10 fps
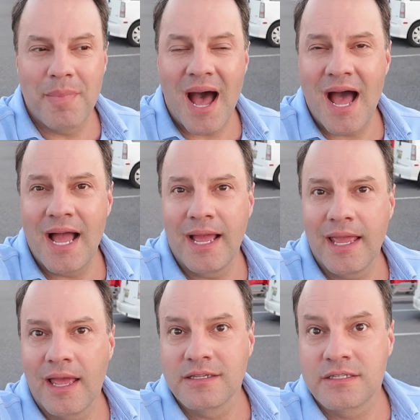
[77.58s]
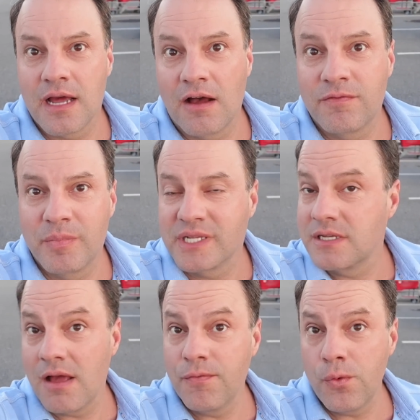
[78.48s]
buy stuff, but
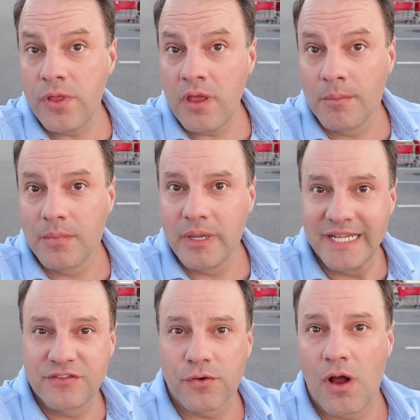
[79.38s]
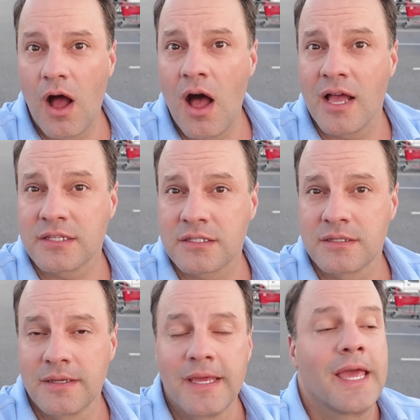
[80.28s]
it's not for them, it's for
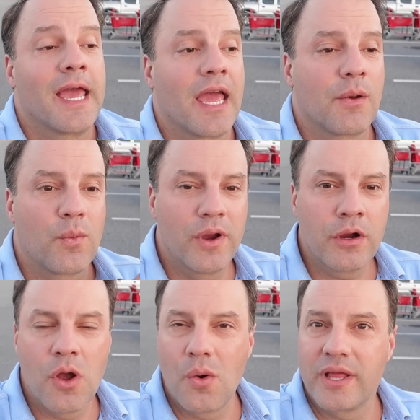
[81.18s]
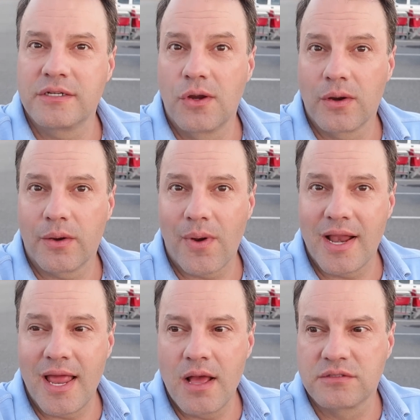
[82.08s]
us. And we're going in Target
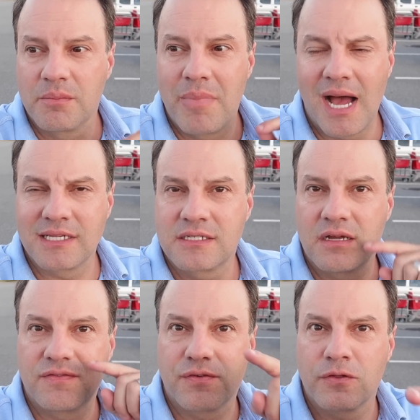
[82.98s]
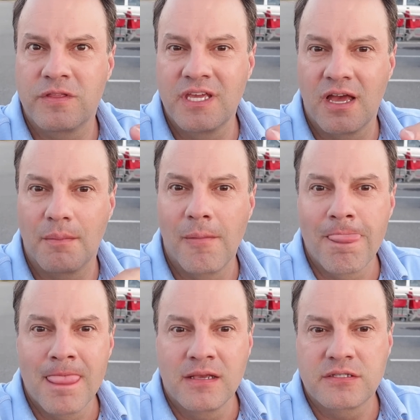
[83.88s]
right now to buy stuff for them.
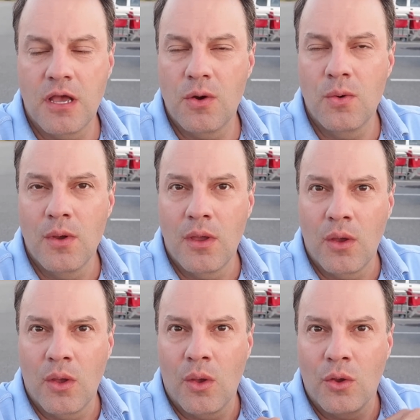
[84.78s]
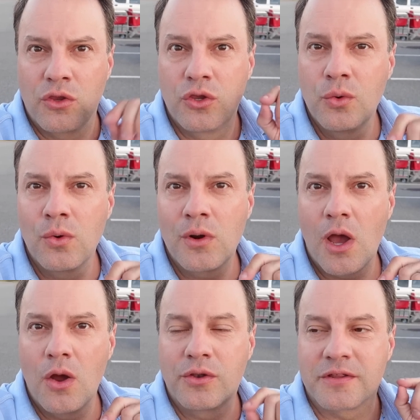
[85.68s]
So you will
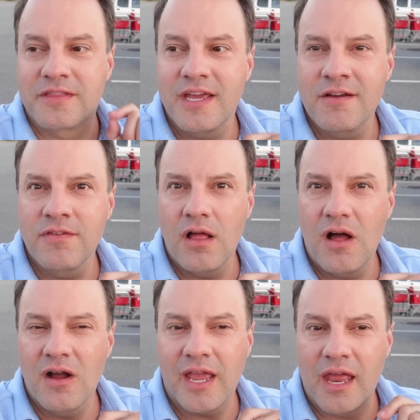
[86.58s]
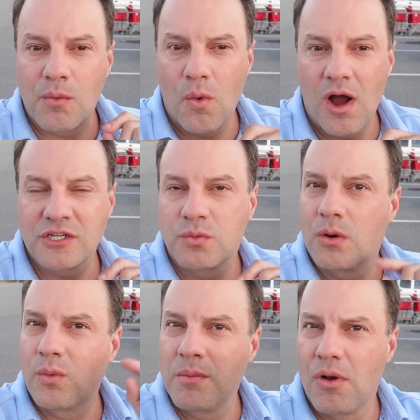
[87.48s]
go to their vlog and watch
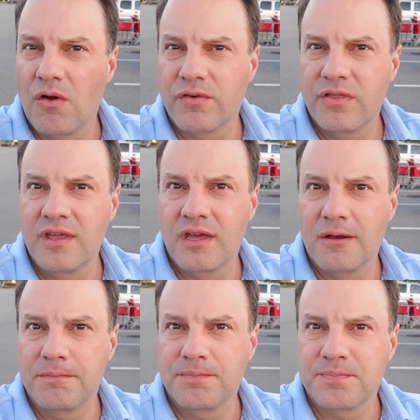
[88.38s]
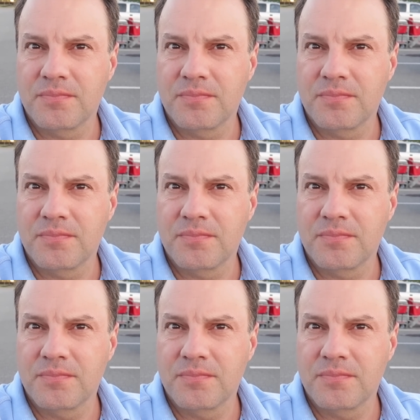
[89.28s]
what we bought for them.